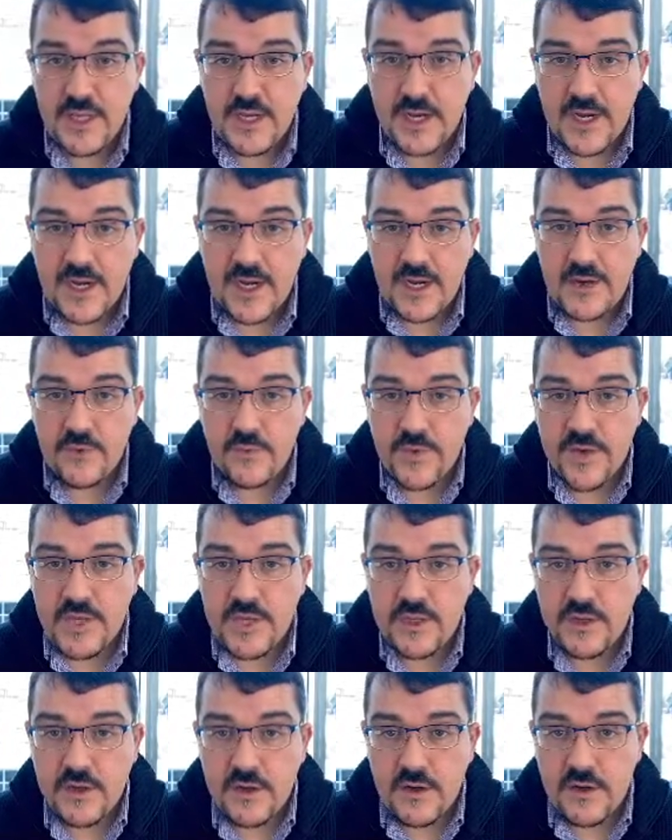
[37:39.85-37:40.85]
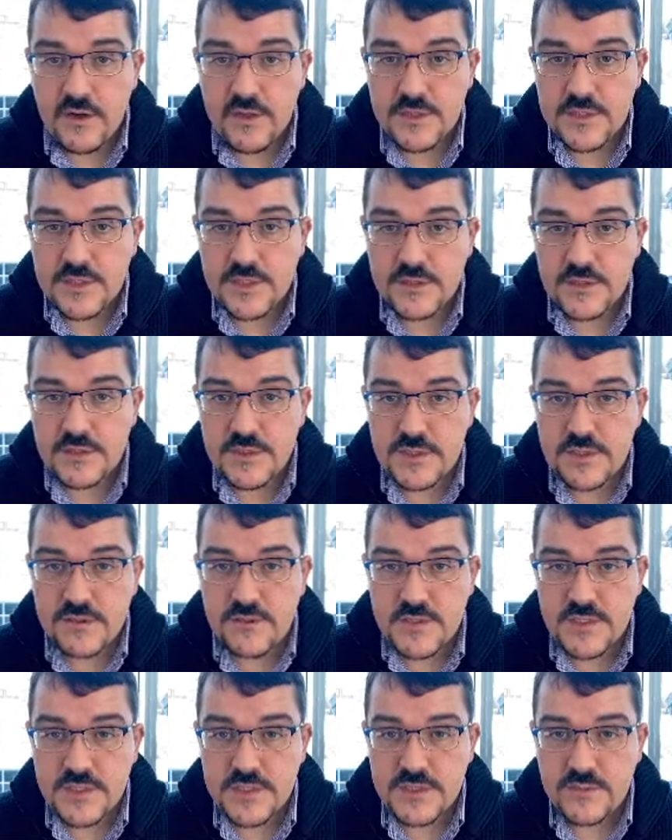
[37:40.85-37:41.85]
We can also do
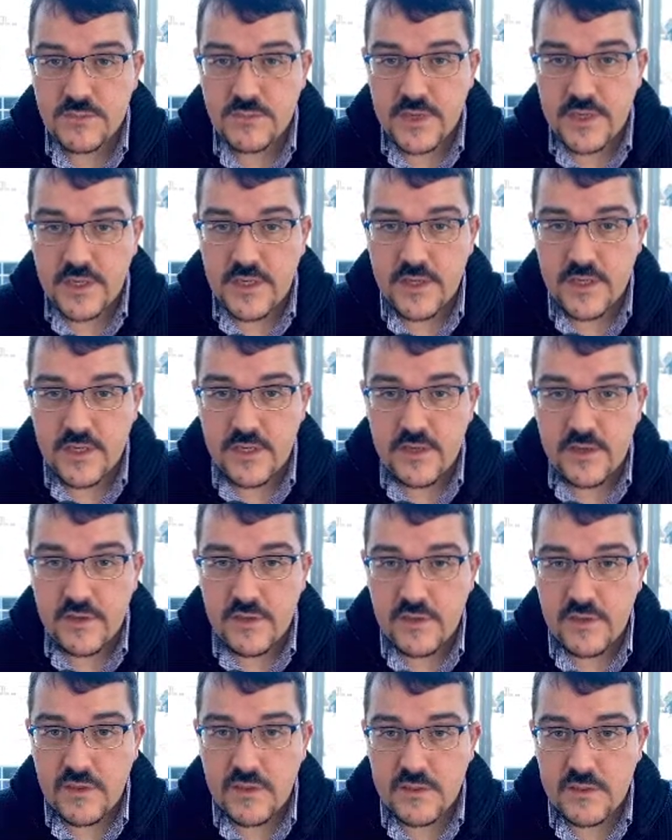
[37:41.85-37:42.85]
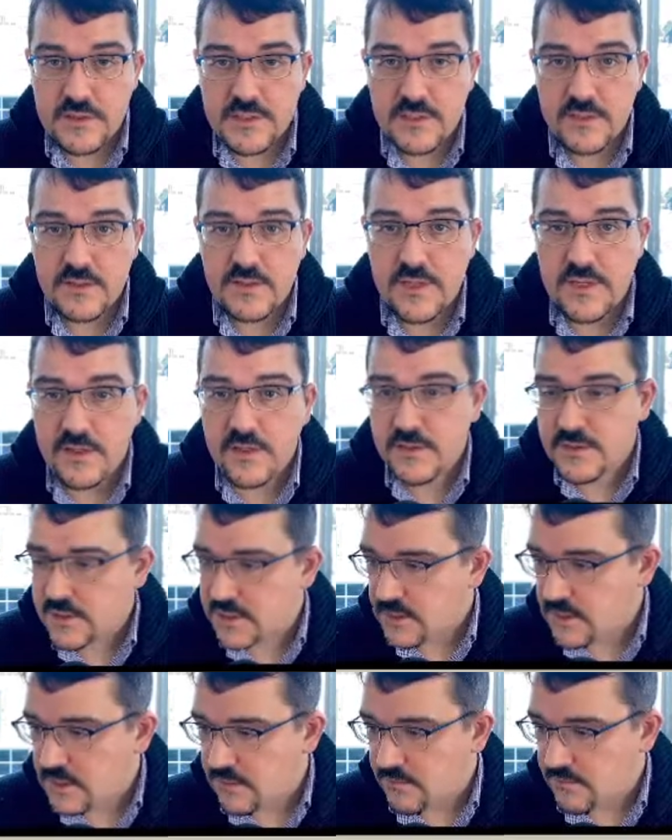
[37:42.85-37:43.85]
this with, so here's
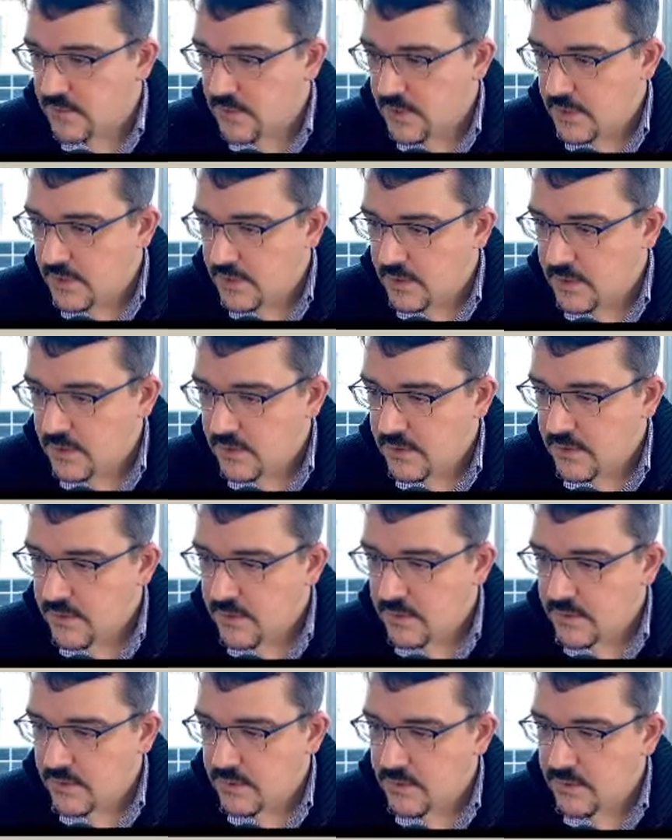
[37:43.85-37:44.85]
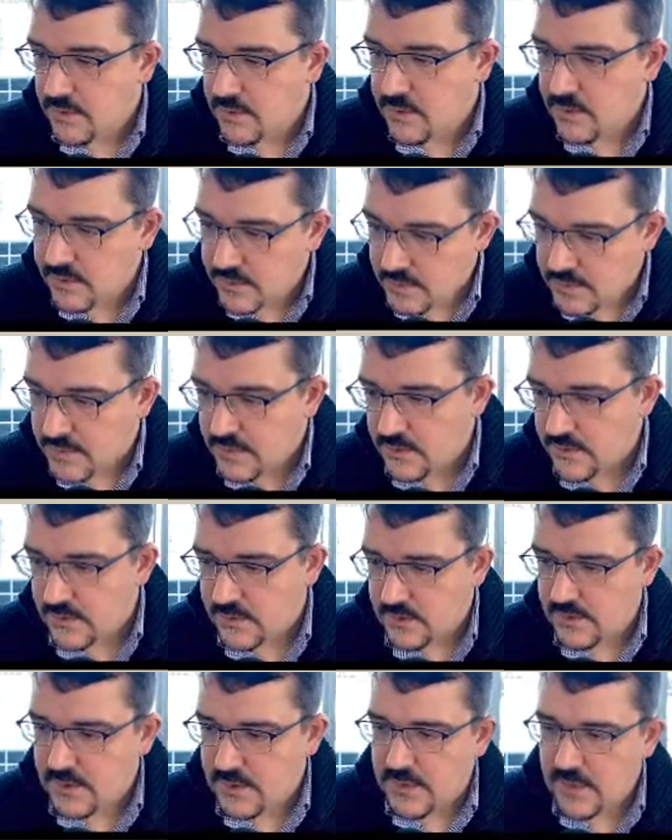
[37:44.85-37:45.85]
some Urdu,
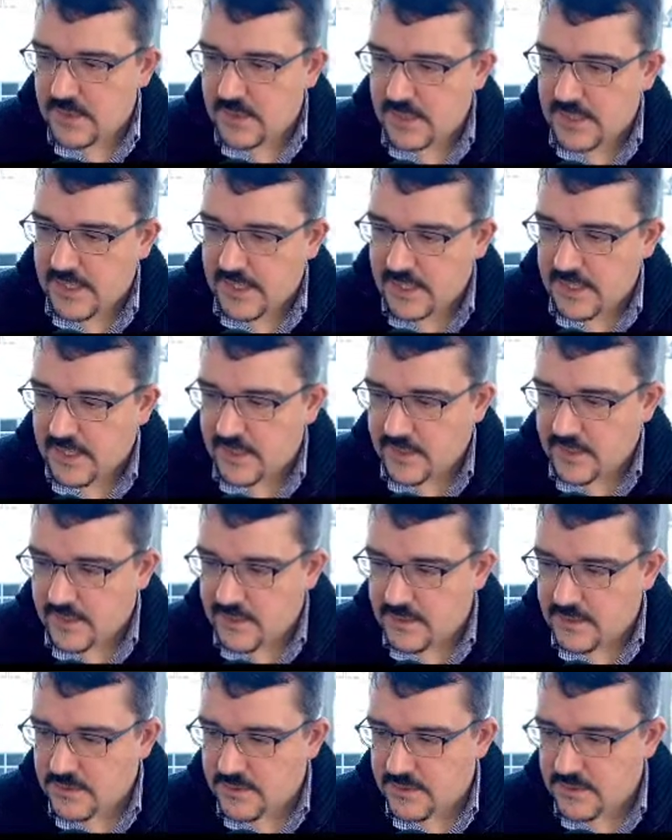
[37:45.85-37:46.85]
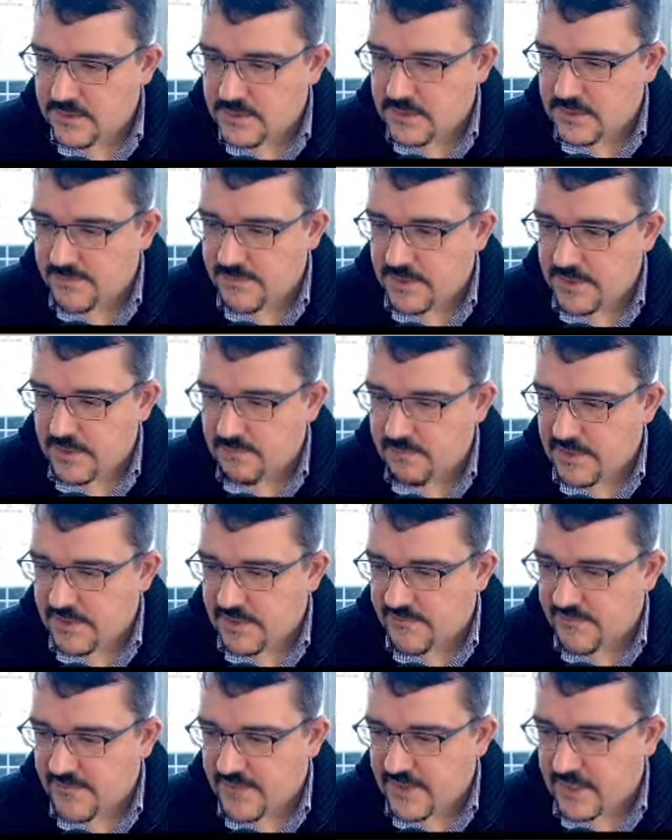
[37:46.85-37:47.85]
and I'm going to do something a bit
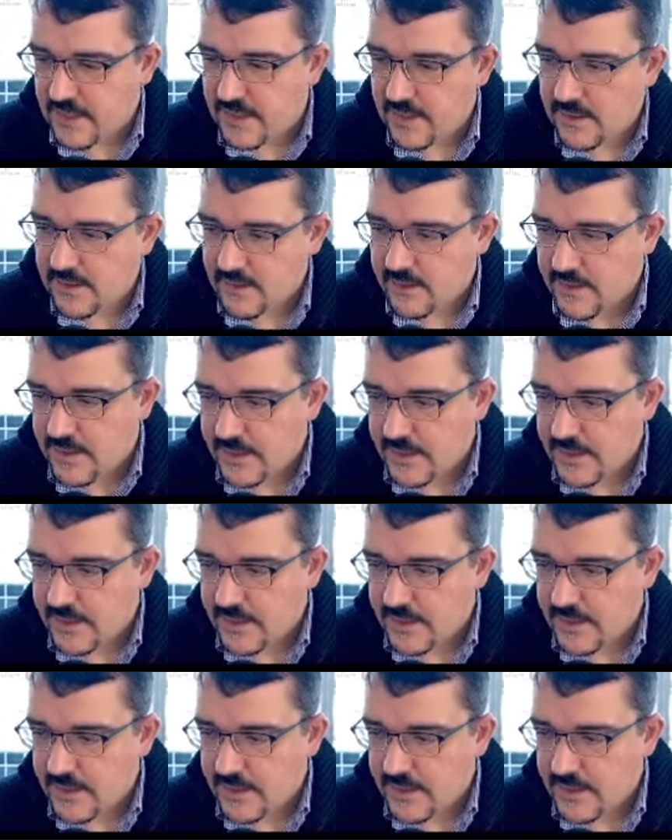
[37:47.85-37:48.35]
funny here.